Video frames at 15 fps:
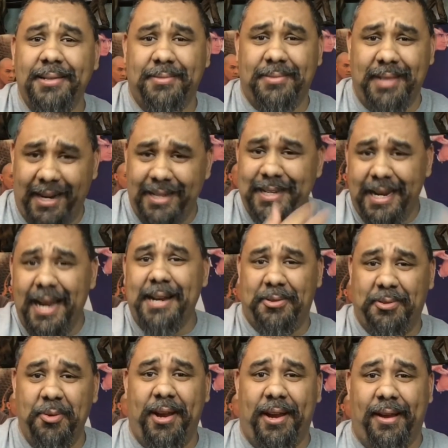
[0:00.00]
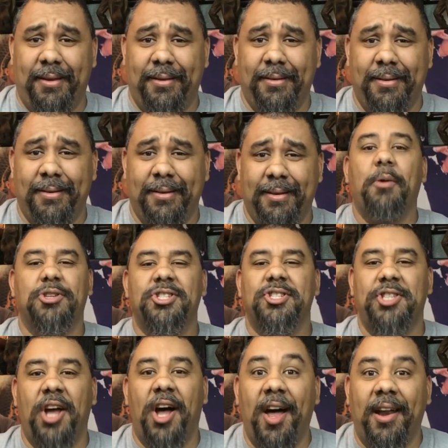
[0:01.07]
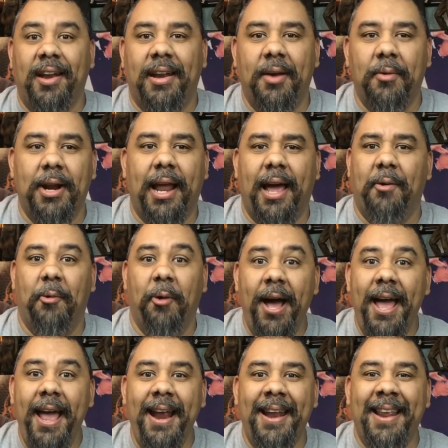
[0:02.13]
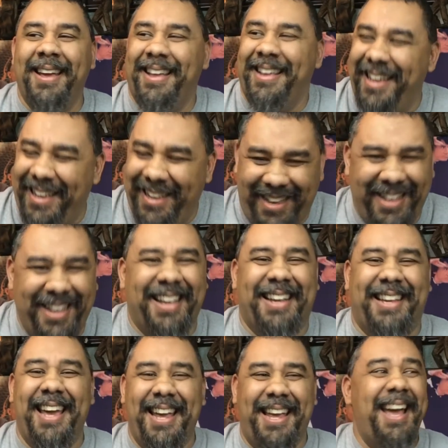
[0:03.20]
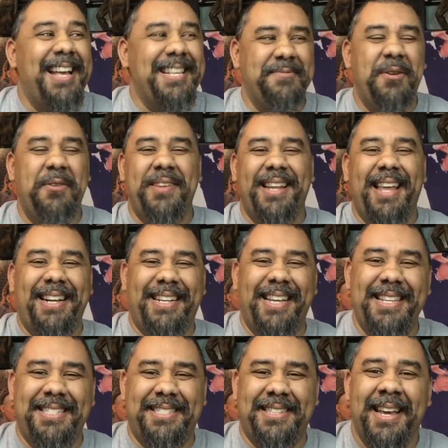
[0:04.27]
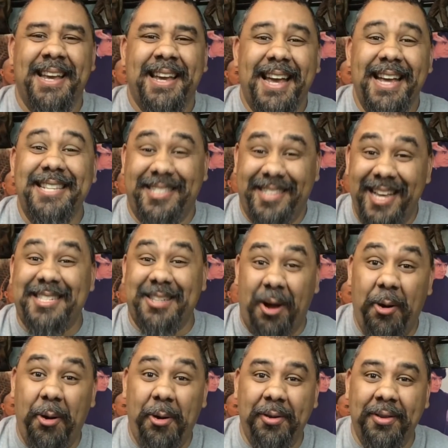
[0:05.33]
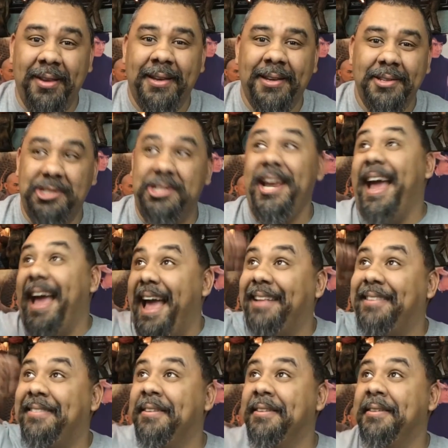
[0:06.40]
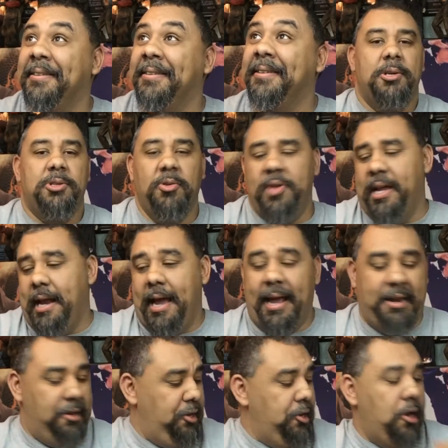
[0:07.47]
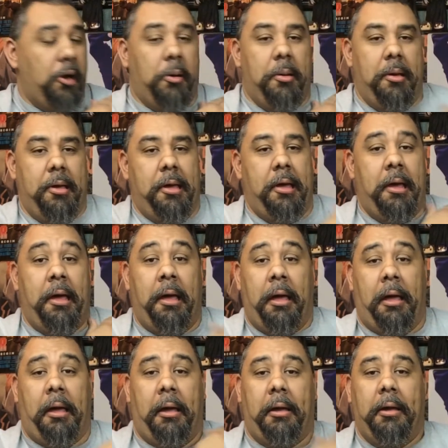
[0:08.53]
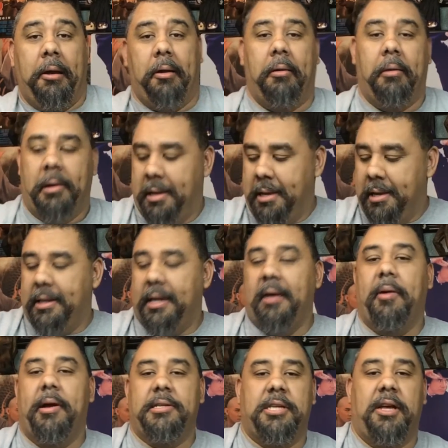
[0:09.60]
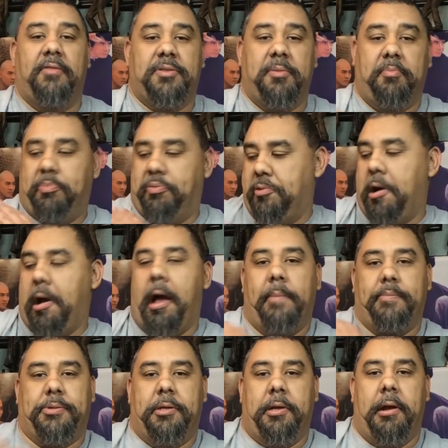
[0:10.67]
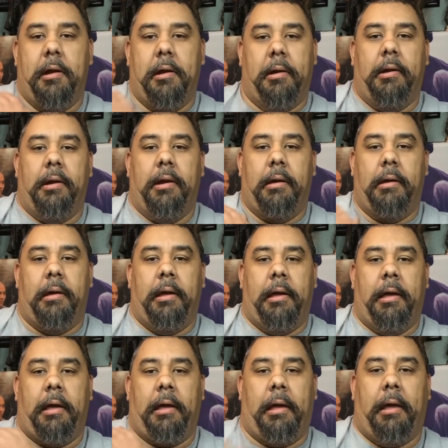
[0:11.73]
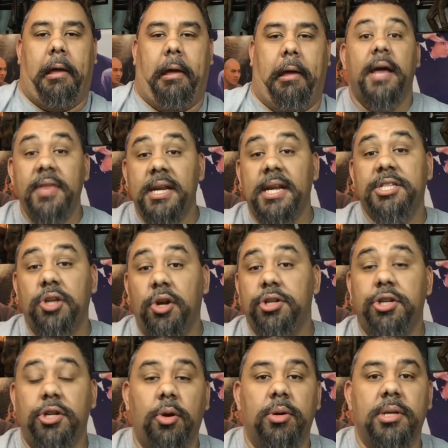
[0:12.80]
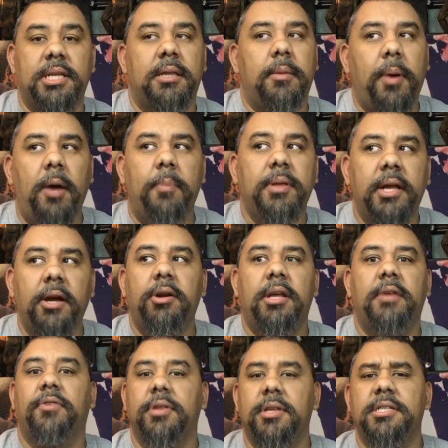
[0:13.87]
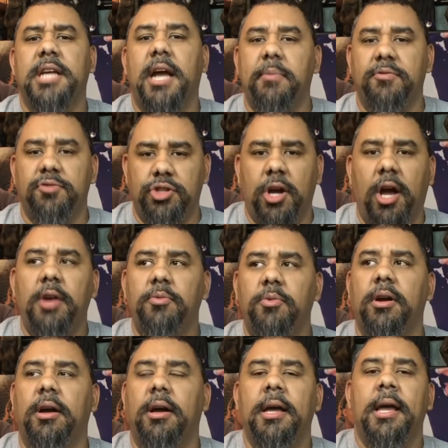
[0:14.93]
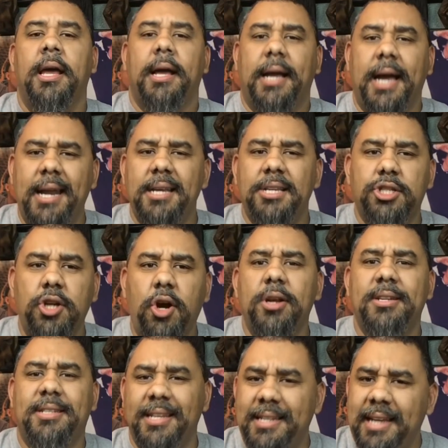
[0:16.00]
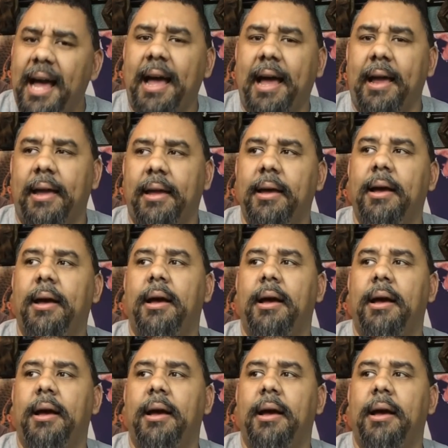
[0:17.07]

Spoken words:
This is 1993. They were stunned. They were like, what? A kick-ass movie like this? It's this old? Shit! So then I had to, you know, give myself some props there, And then I started to notice that the popularity for this type of genre kind of started to die.